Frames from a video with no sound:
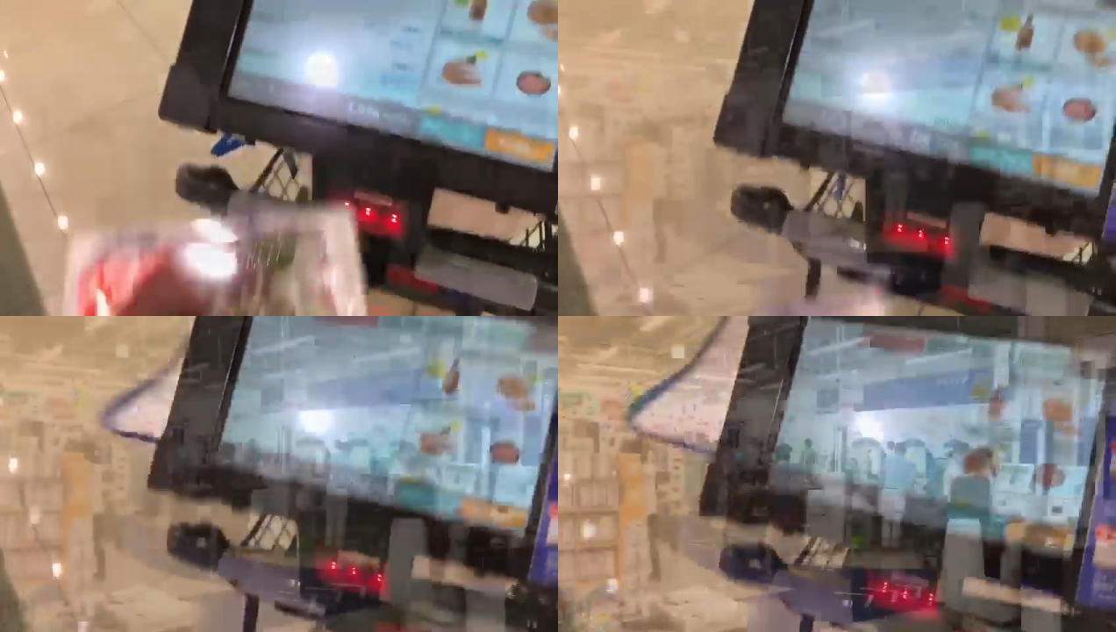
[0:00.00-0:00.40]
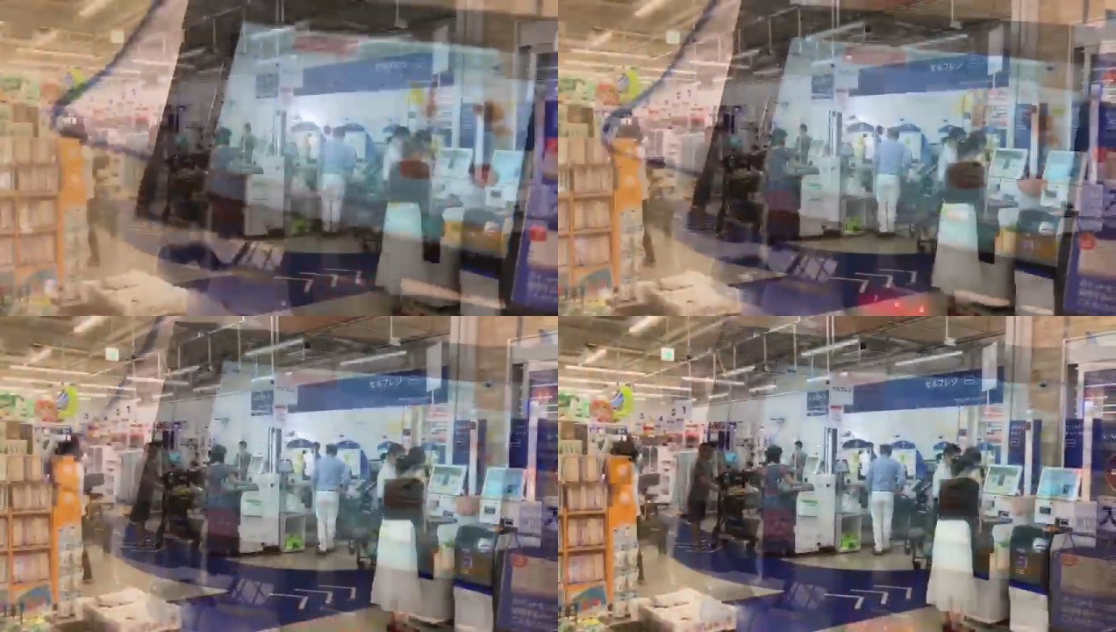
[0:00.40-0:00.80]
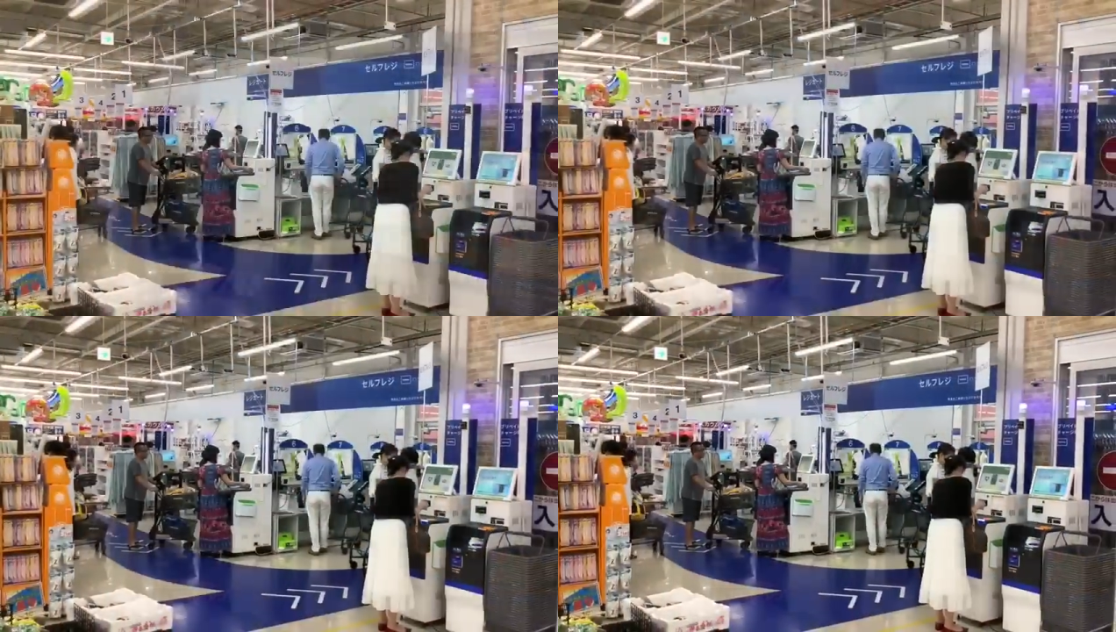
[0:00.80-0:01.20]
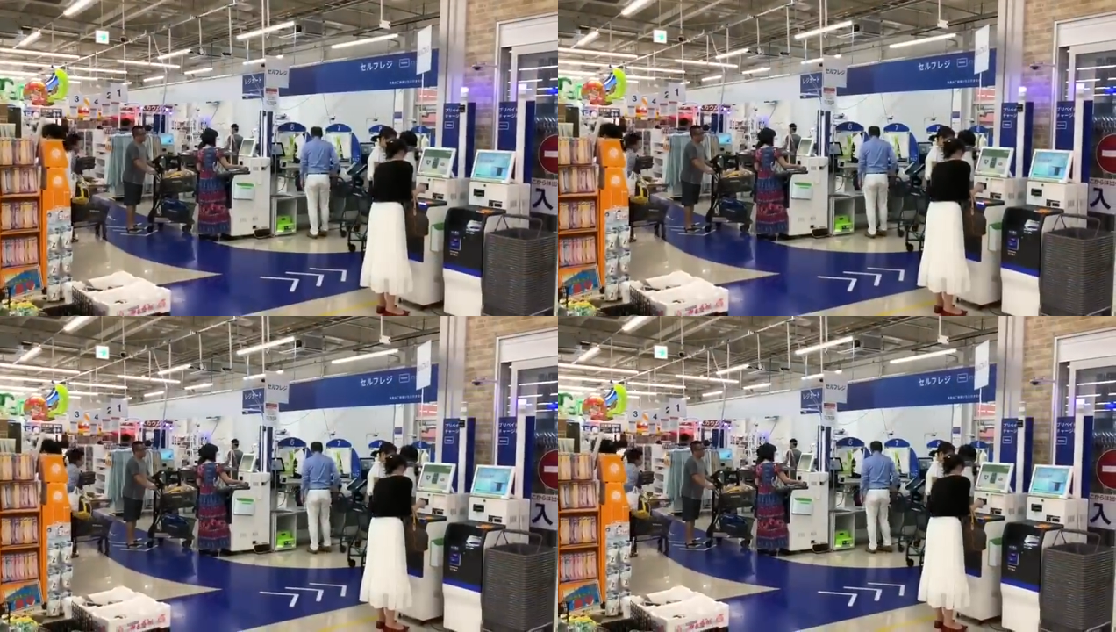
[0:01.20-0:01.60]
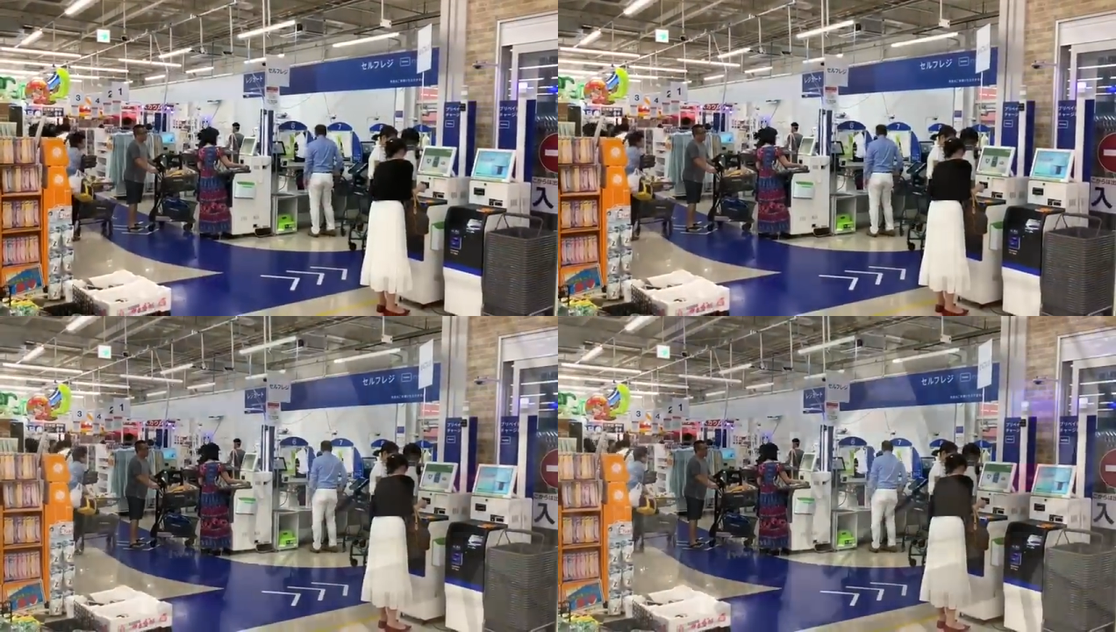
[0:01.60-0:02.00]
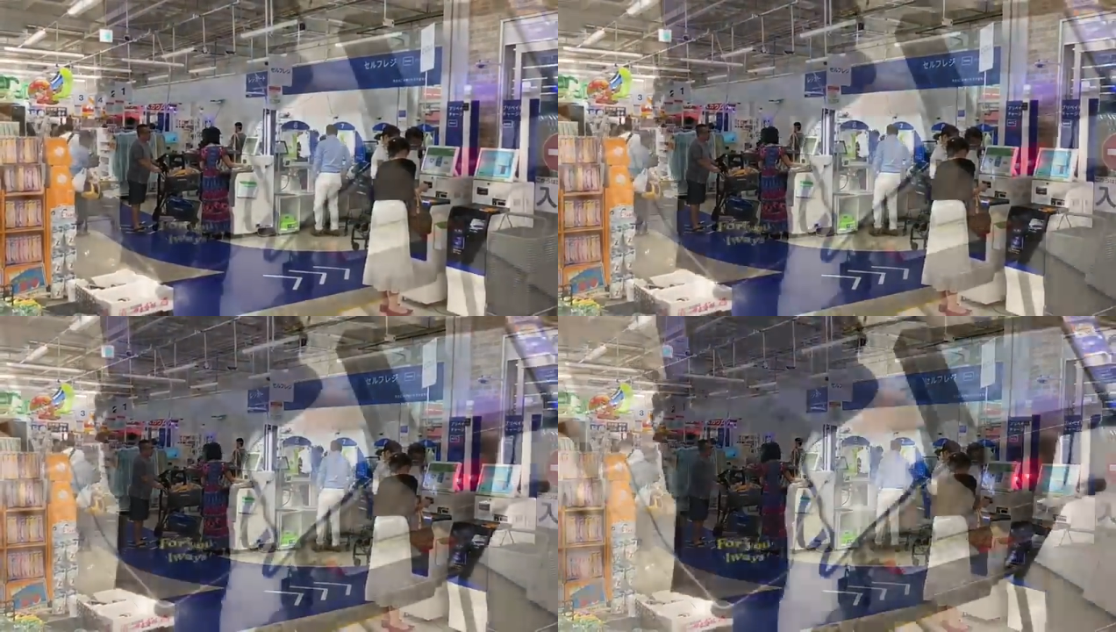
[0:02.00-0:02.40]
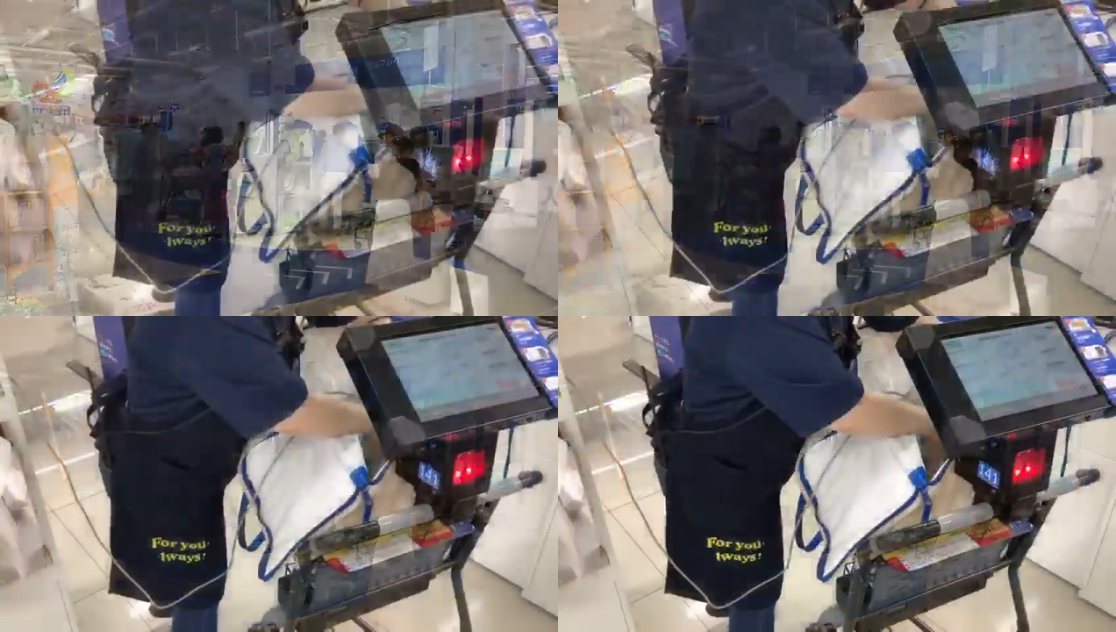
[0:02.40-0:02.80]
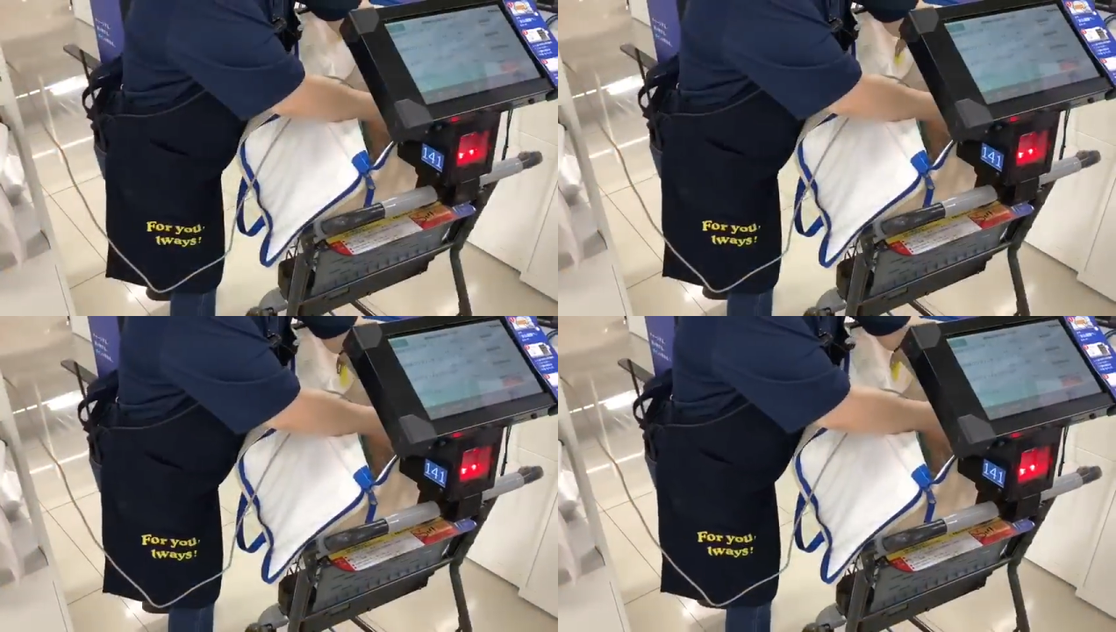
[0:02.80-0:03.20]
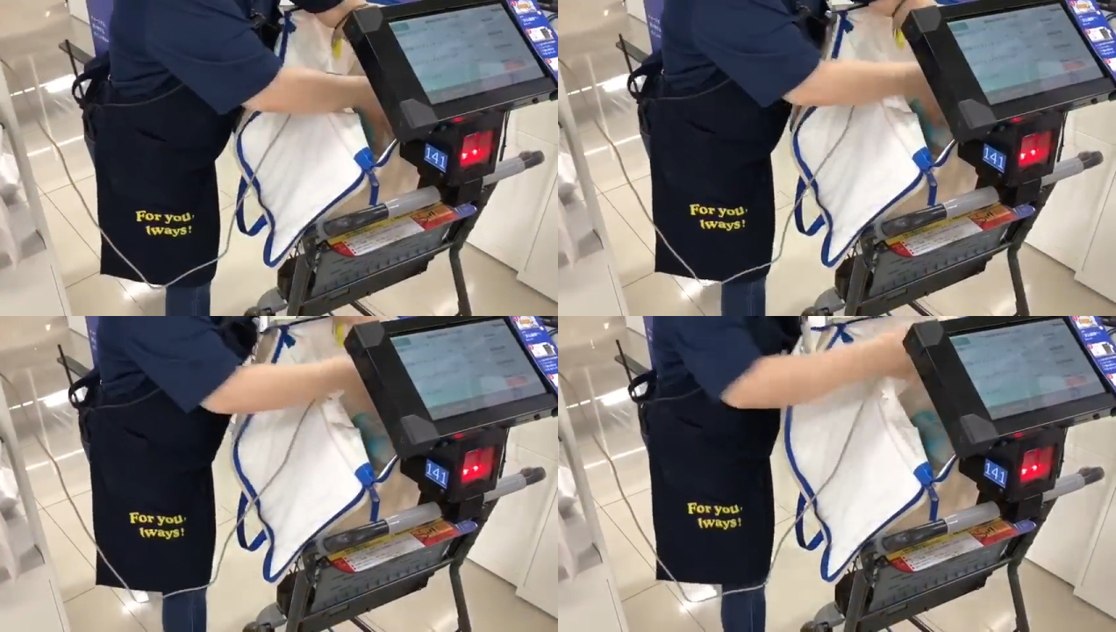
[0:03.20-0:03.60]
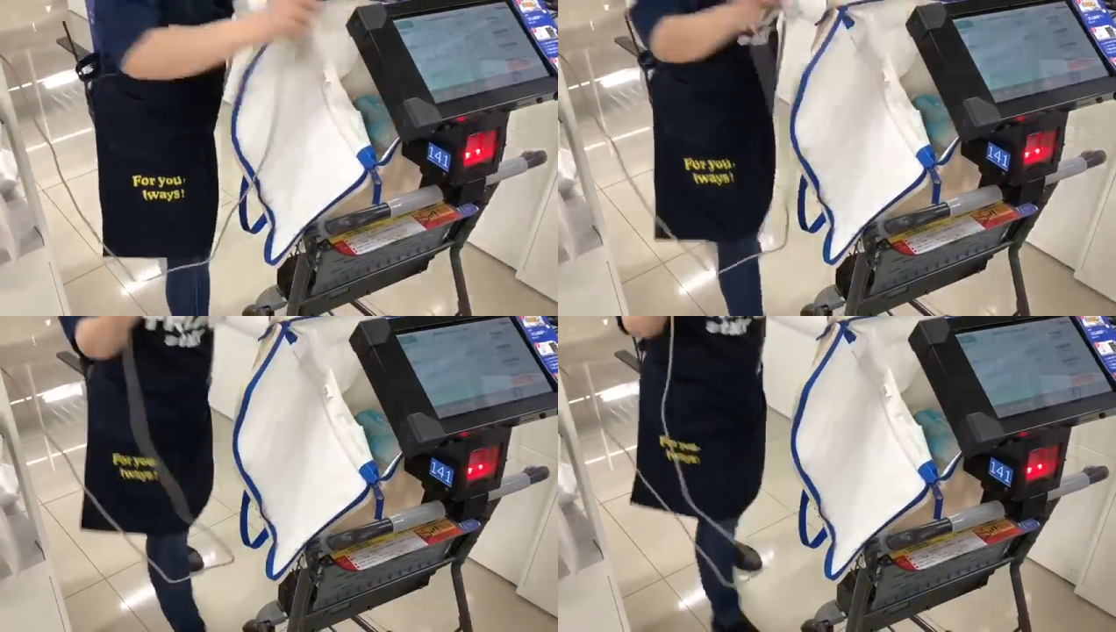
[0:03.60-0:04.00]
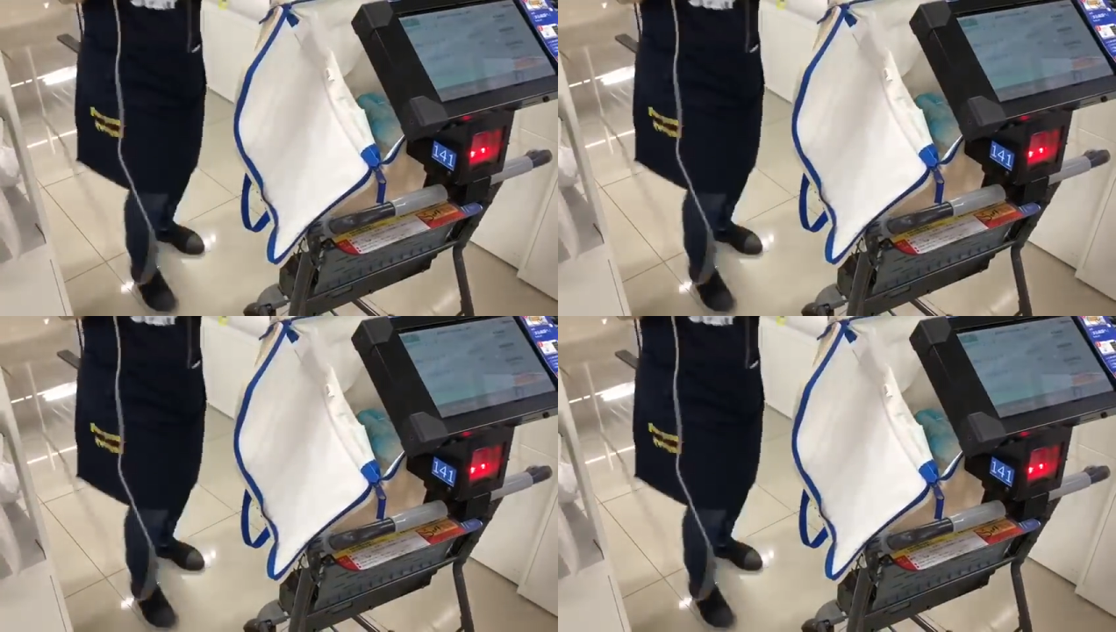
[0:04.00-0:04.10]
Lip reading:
Nobody's mouth can be seen.